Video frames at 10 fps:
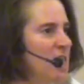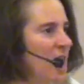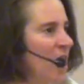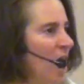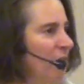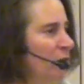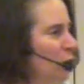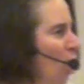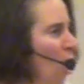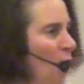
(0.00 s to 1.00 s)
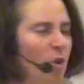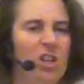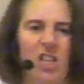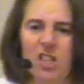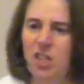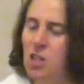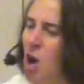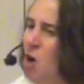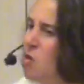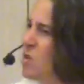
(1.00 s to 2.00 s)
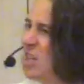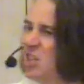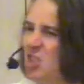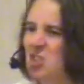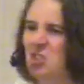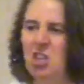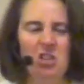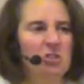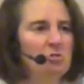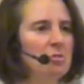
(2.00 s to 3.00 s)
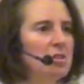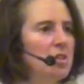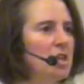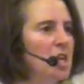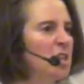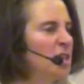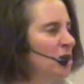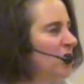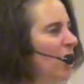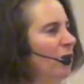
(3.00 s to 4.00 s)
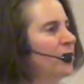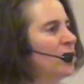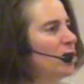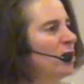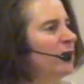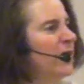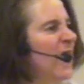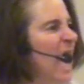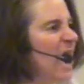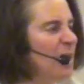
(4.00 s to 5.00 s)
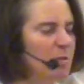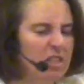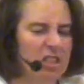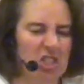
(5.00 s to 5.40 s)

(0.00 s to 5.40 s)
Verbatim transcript: That kind of totally low, instinctual, self-serving animal